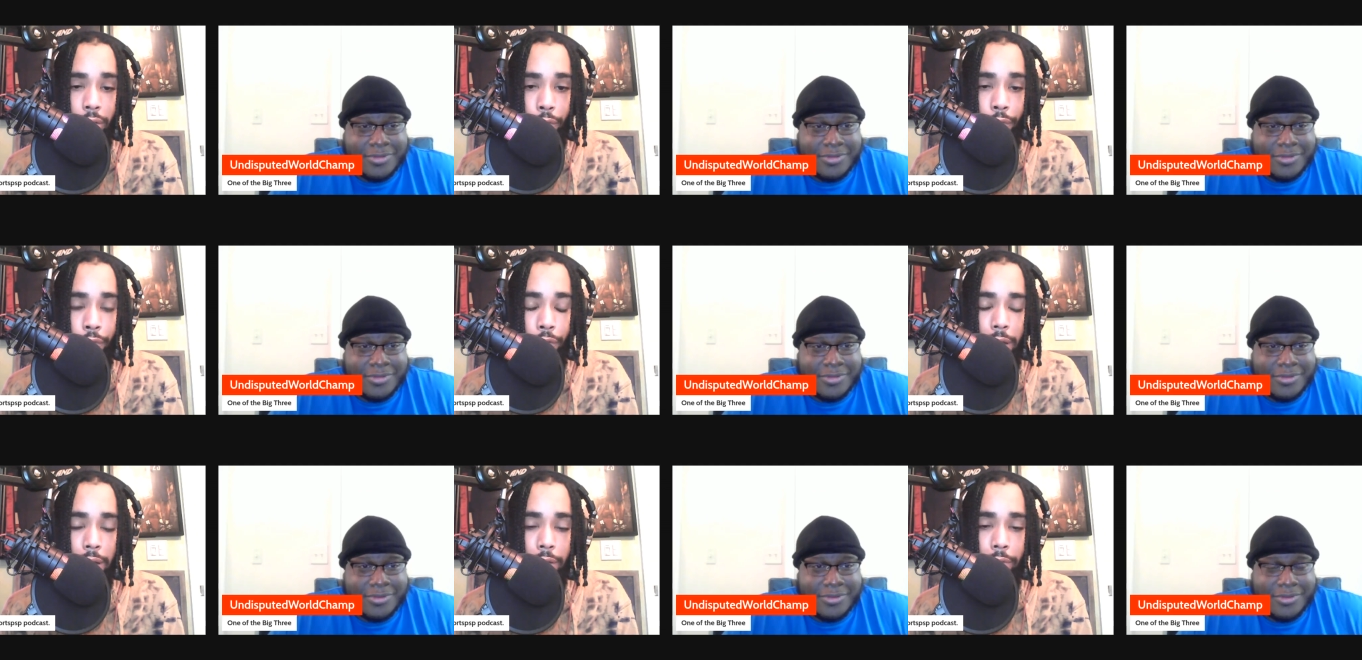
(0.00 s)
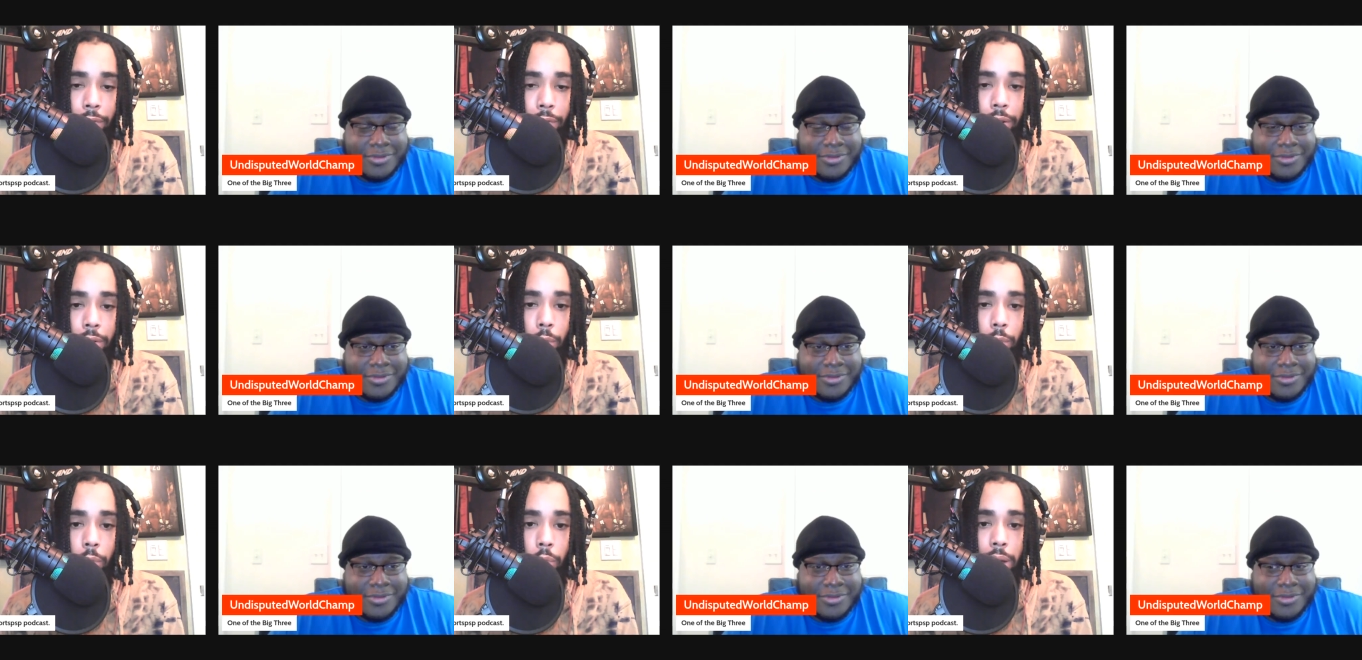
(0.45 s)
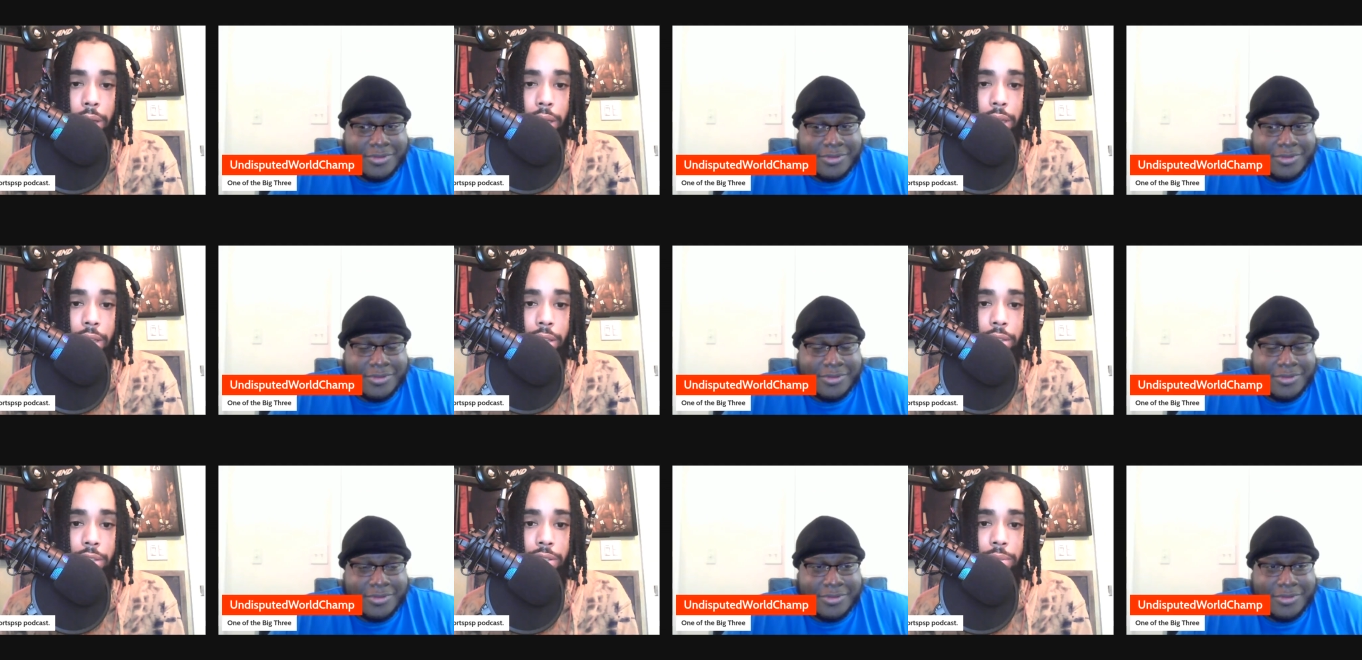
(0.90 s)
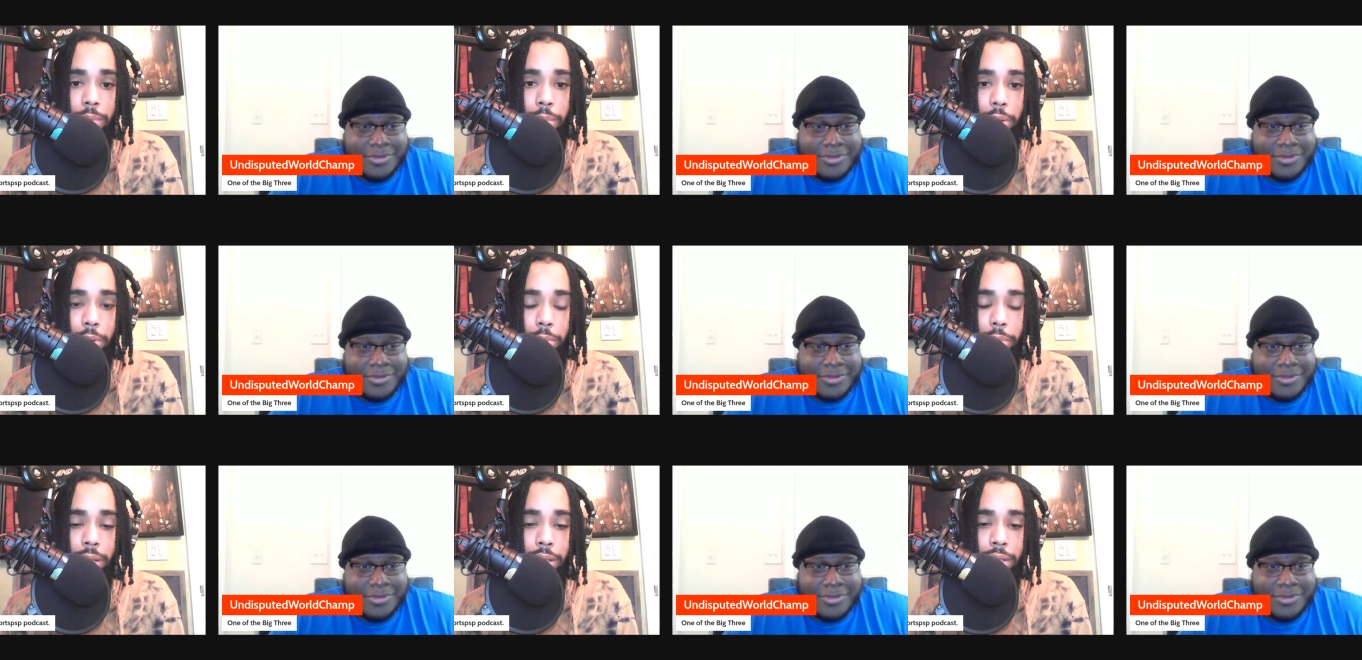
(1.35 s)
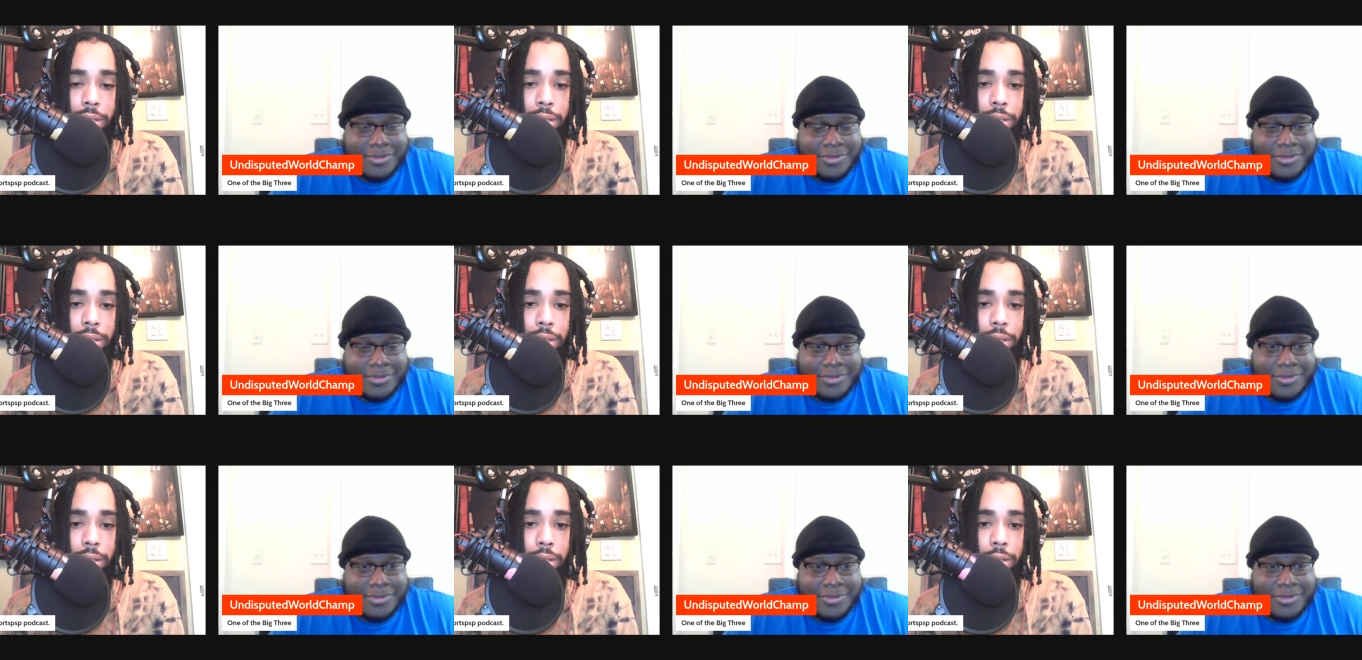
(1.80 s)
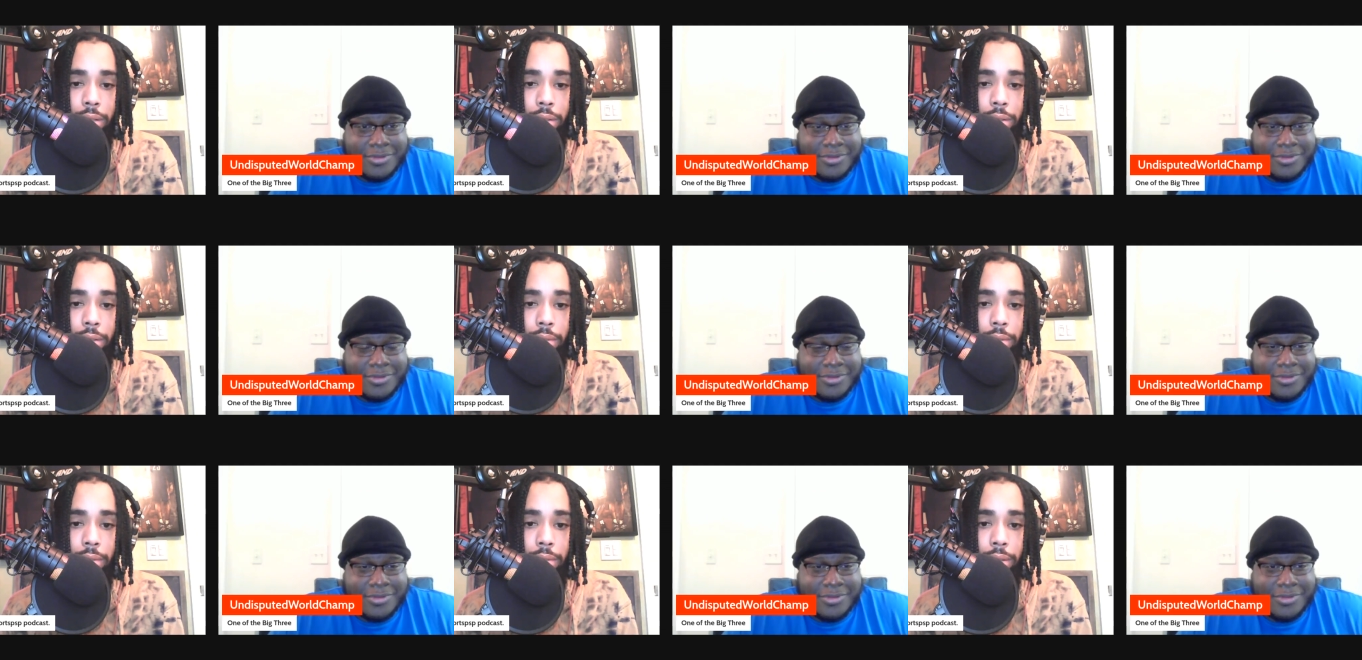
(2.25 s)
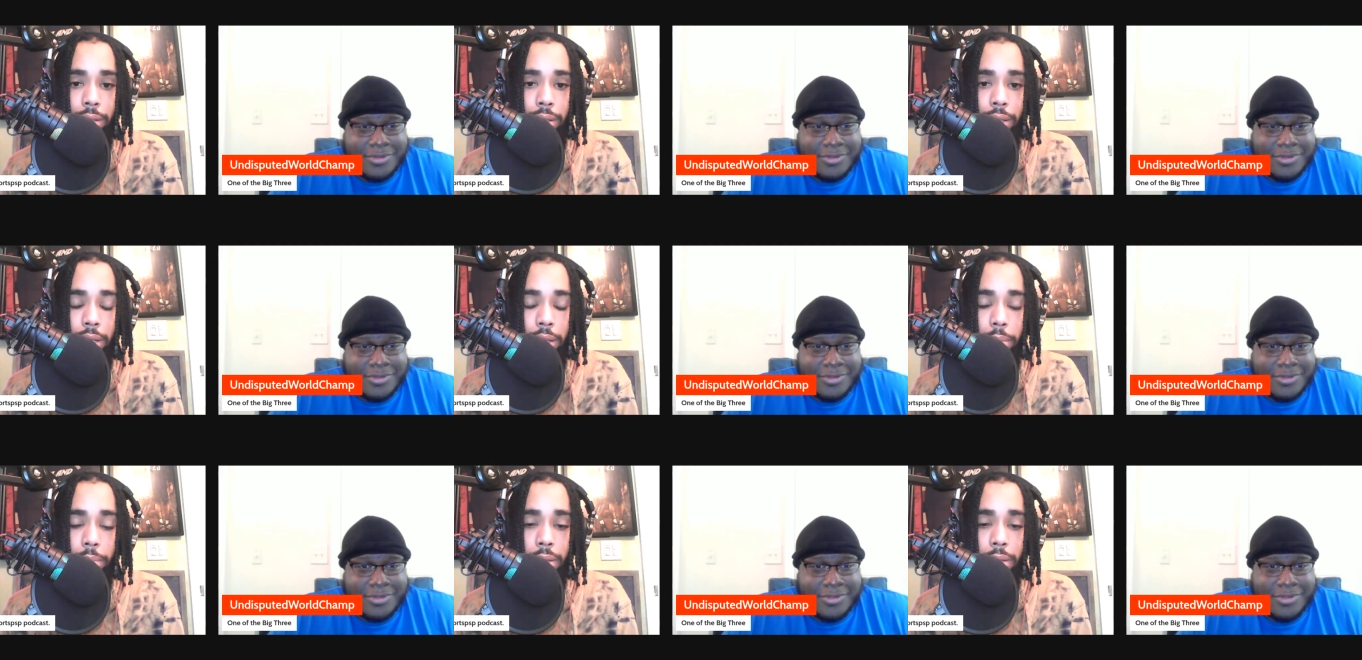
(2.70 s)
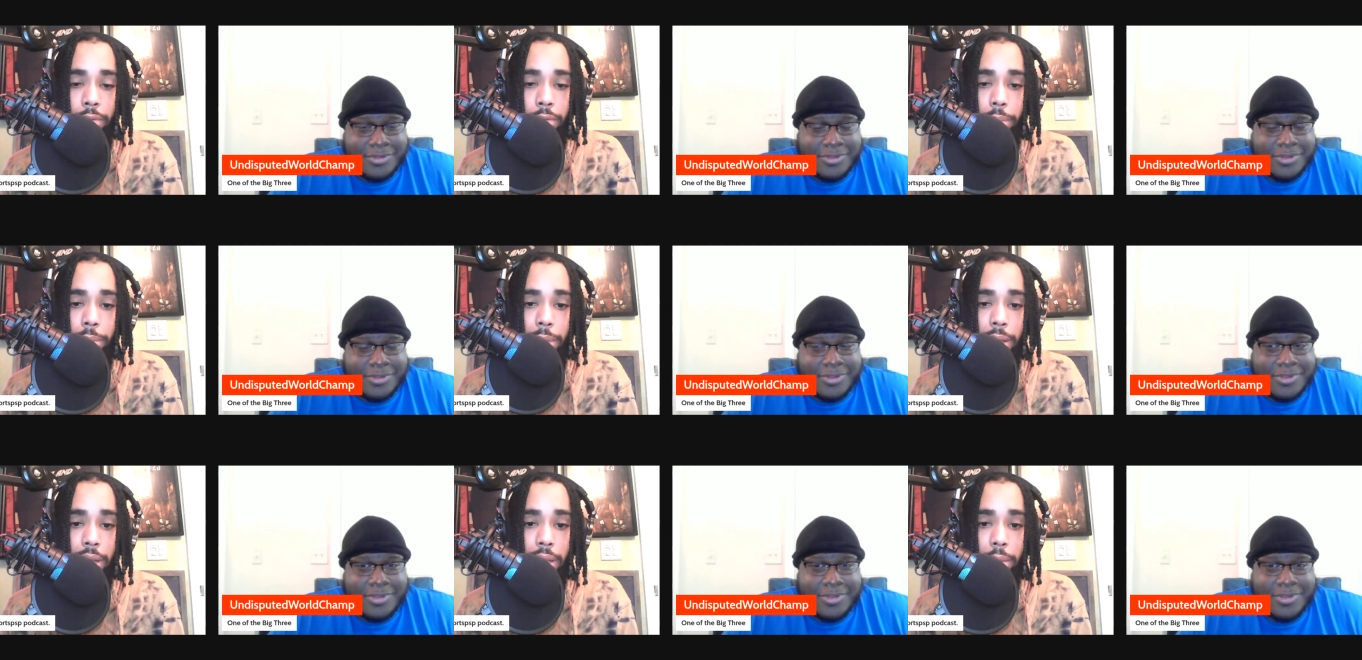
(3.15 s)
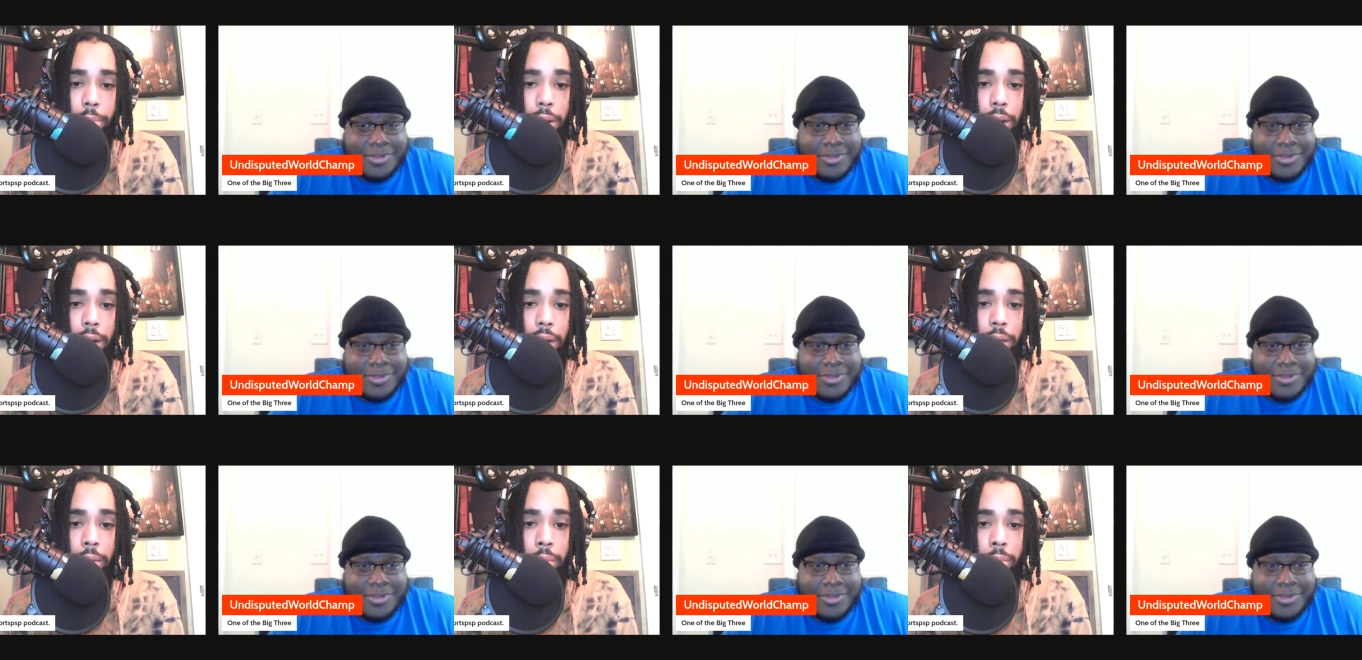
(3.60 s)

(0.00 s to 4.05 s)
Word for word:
Speaker 1: Favorite Wayans moment? It could be from anybody.